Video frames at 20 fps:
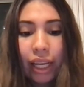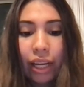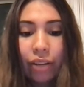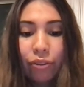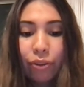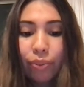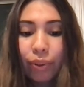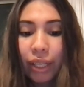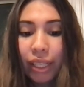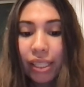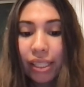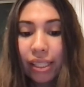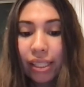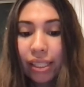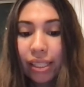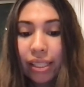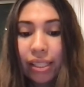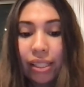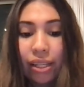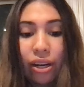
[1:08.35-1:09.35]
If a
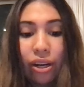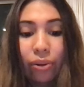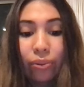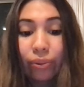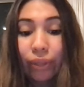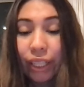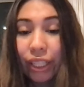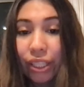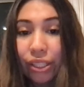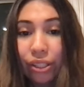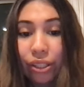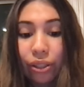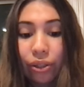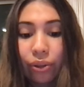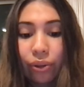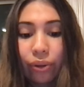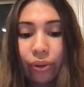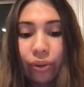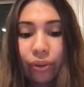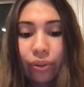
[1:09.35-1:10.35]
person does not reach the
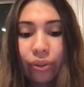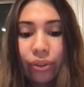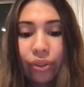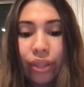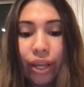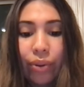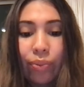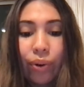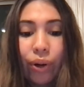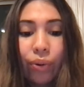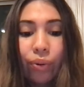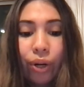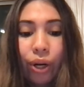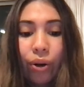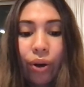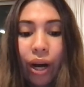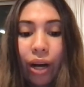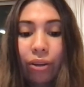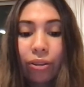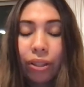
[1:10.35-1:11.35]
goal, they won't
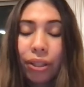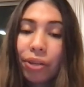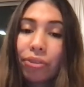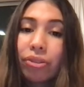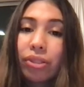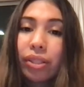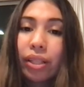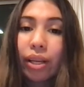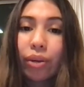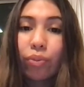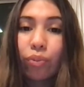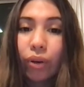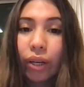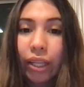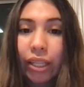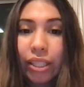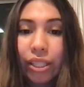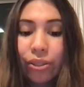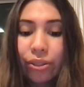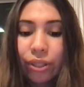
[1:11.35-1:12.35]
know how close they
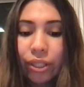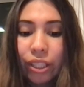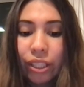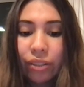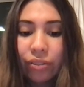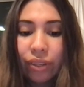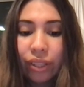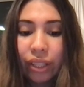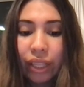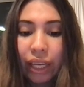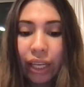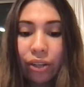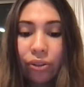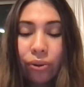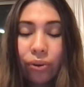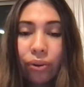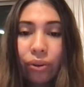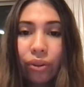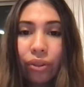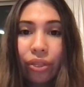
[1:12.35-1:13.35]
were to achieving the
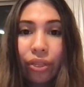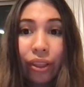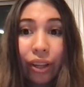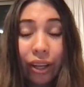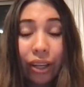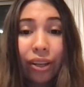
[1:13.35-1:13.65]
goal,